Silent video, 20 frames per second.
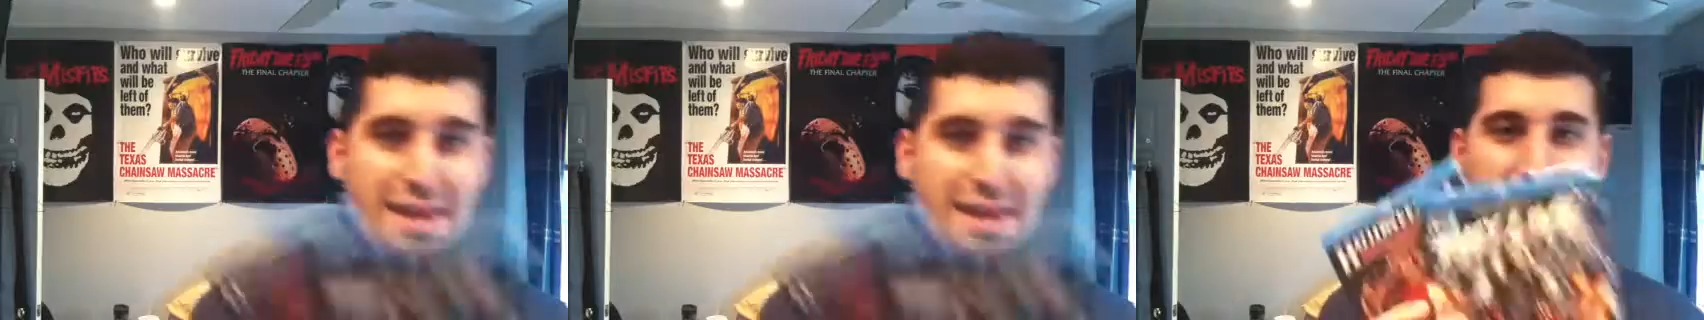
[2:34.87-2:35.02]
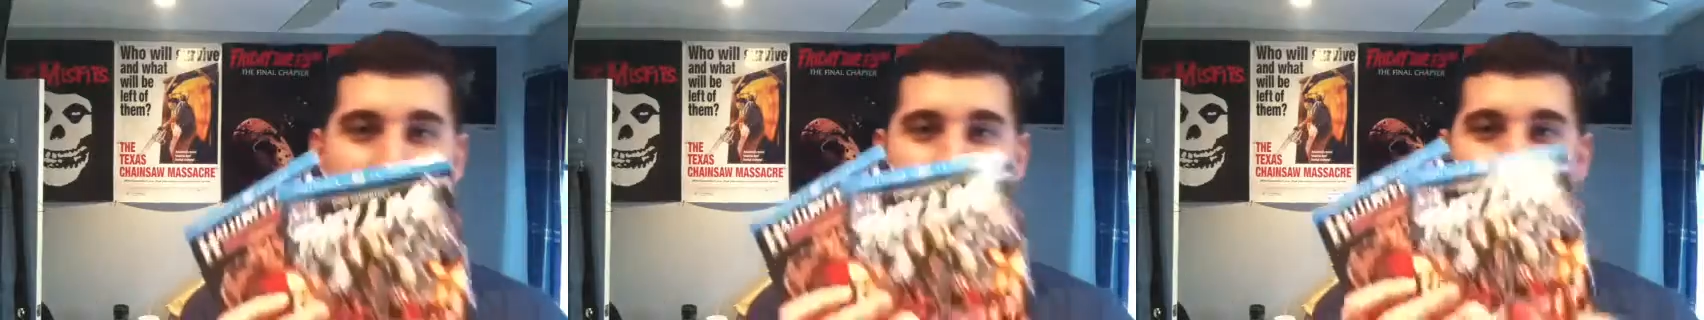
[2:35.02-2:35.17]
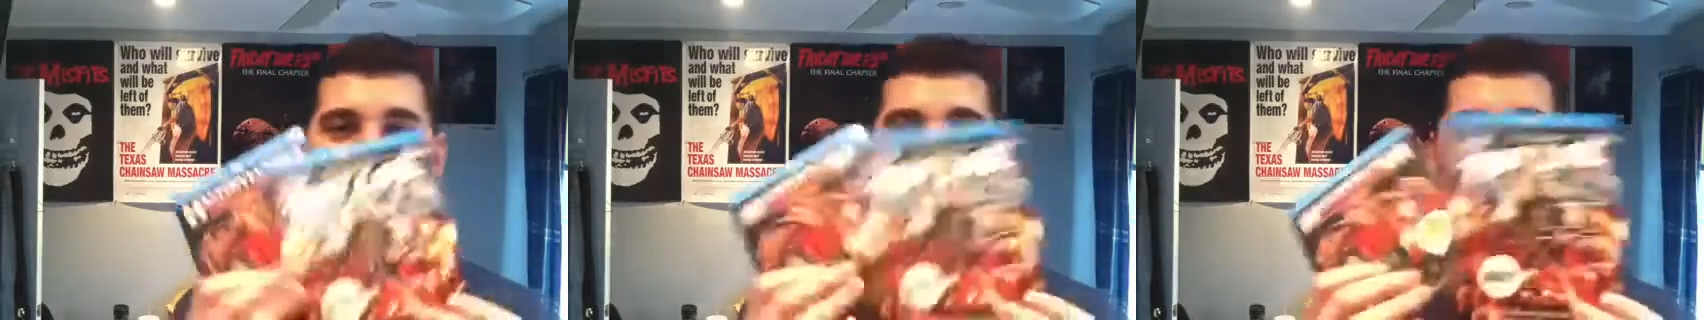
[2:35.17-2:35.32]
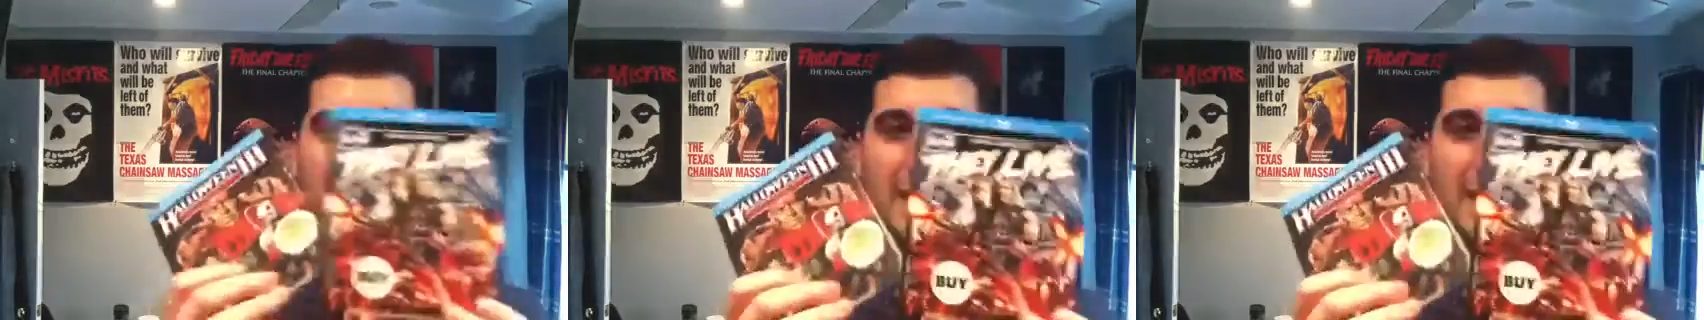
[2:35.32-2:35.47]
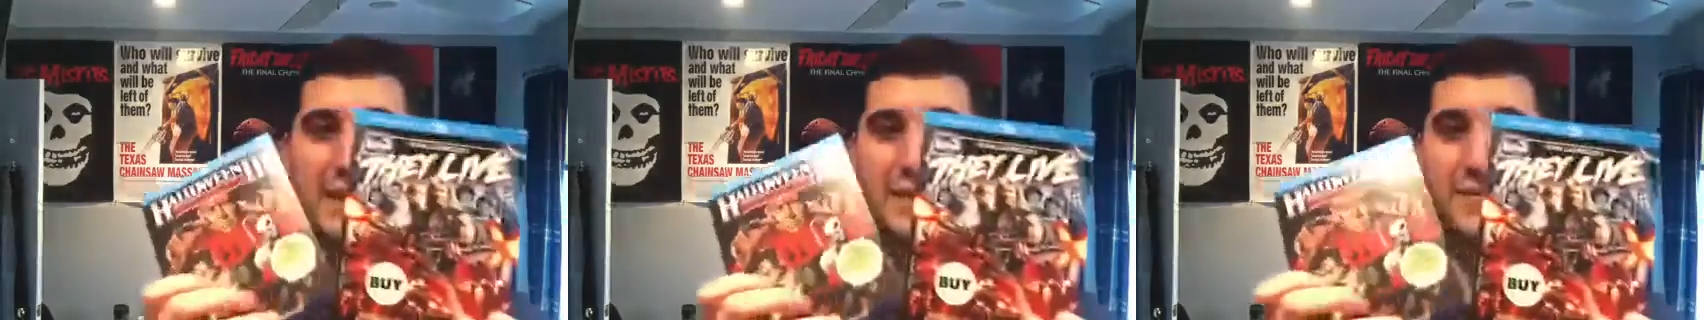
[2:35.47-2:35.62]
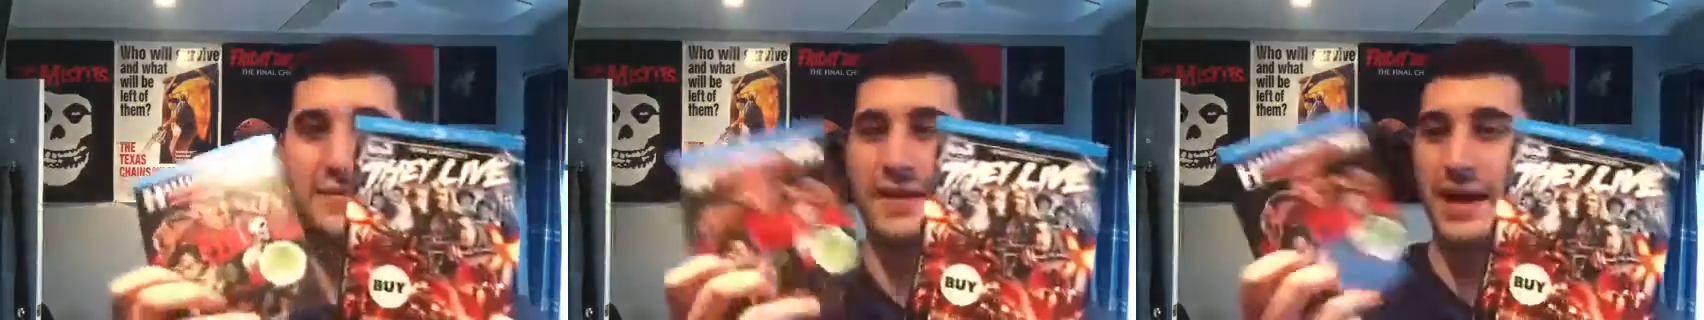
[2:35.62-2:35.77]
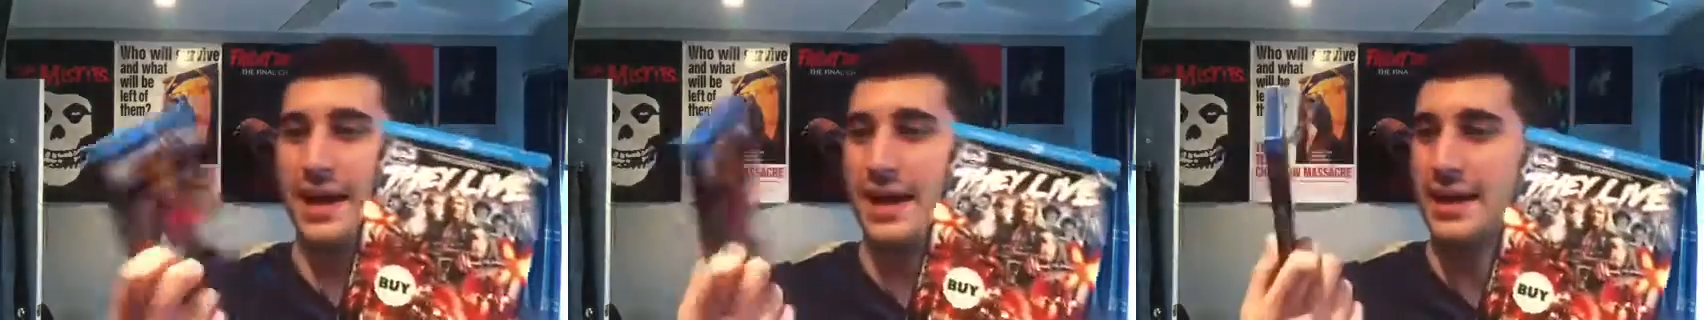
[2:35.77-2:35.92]
They
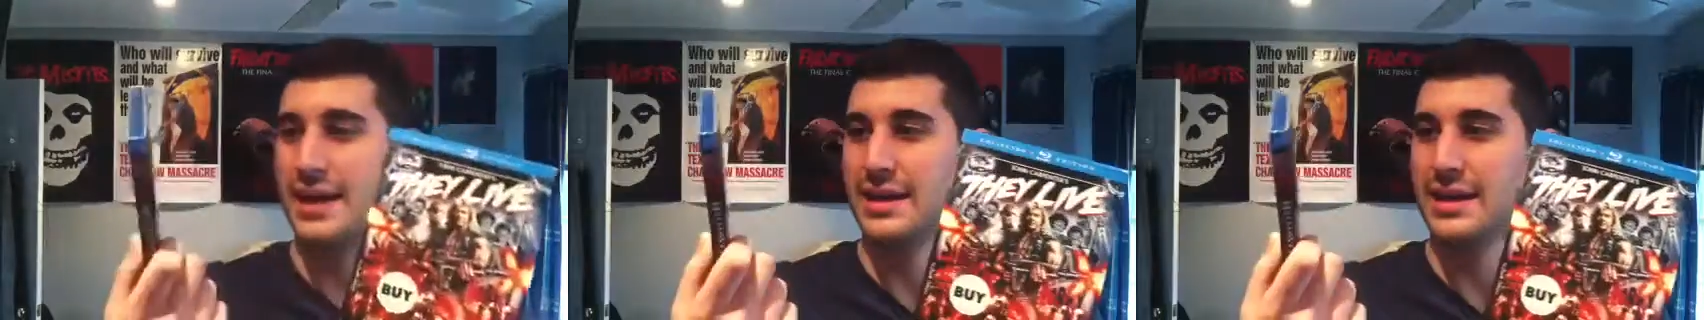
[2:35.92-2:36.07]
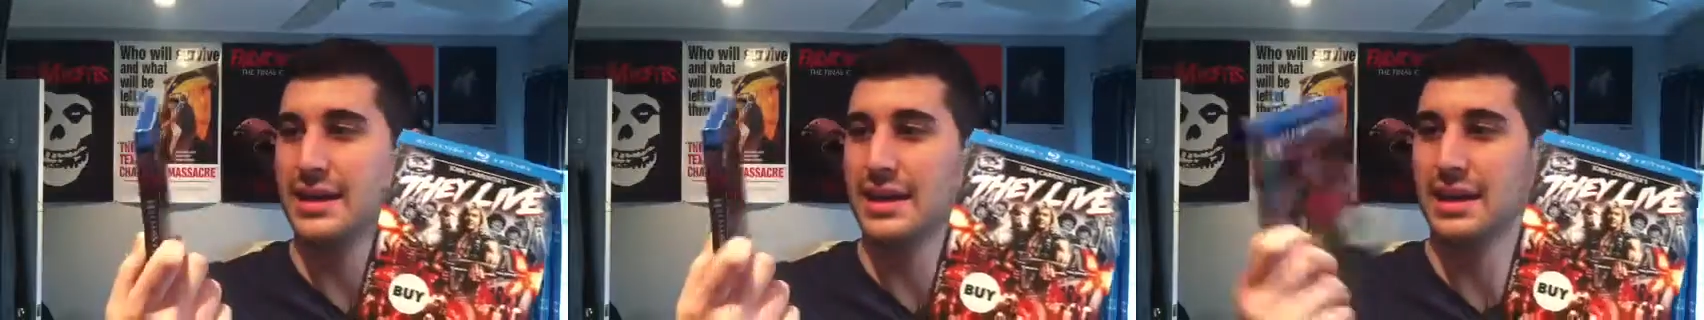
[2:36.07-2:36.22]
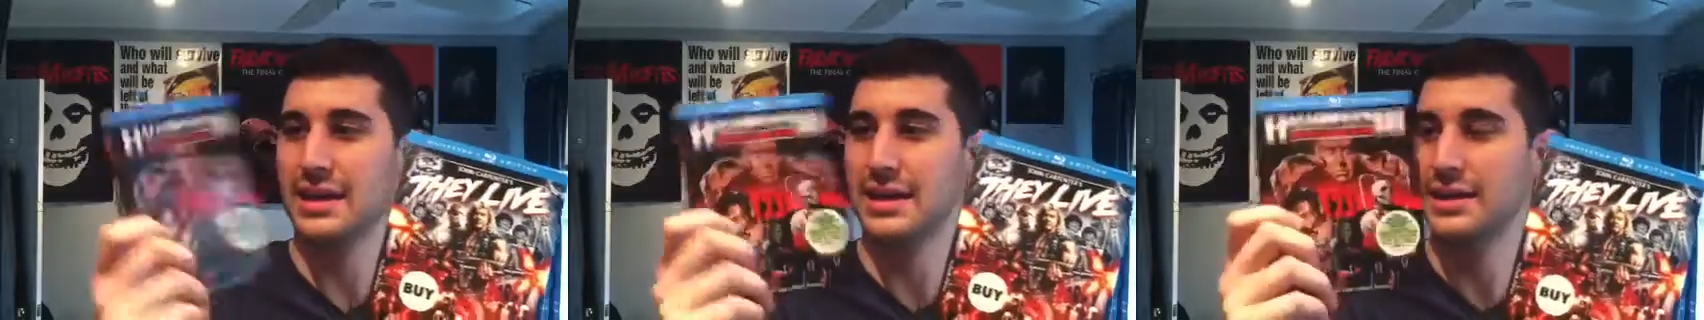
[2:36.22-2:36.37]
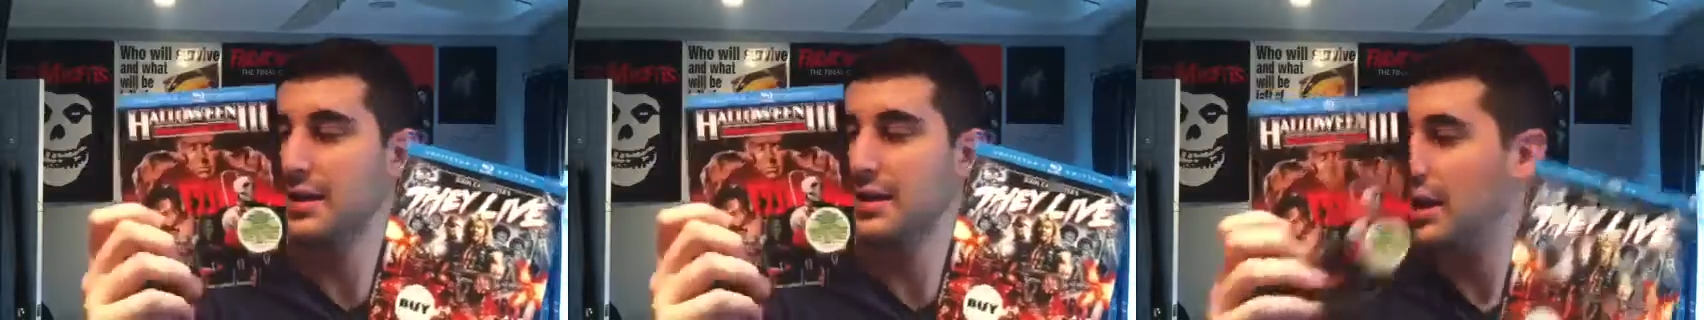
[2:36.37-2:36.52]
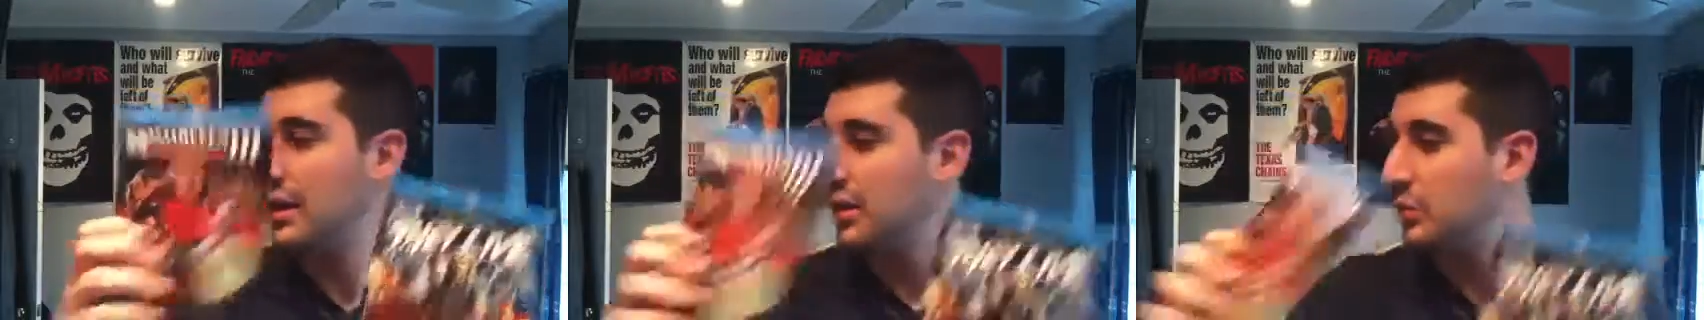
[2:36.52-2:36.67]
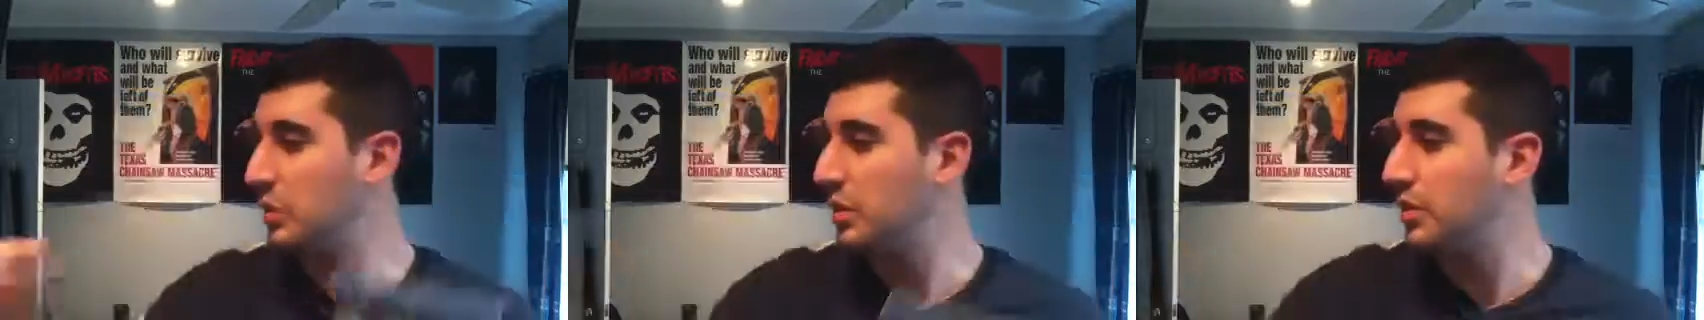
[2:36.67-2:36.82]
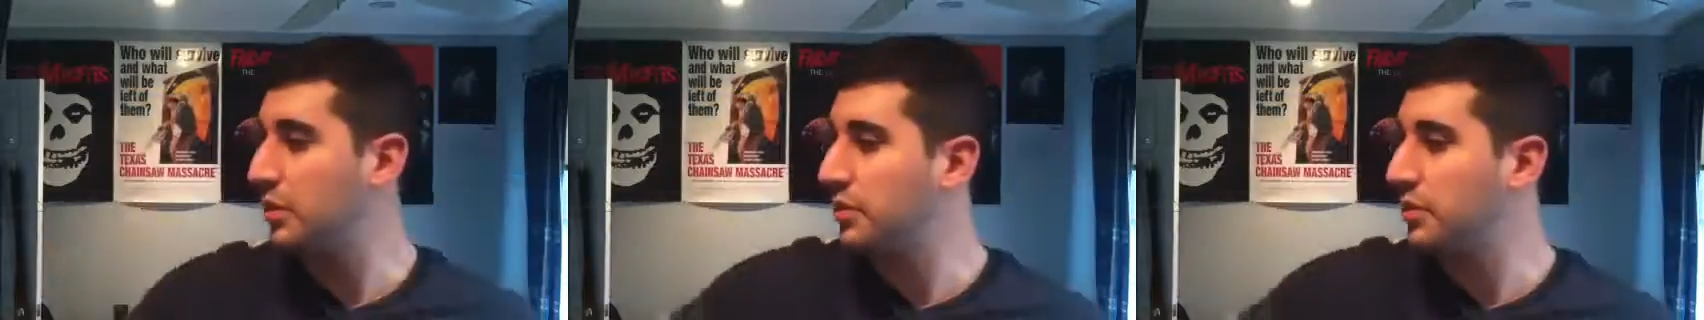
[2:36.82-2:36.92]
Live and Halloween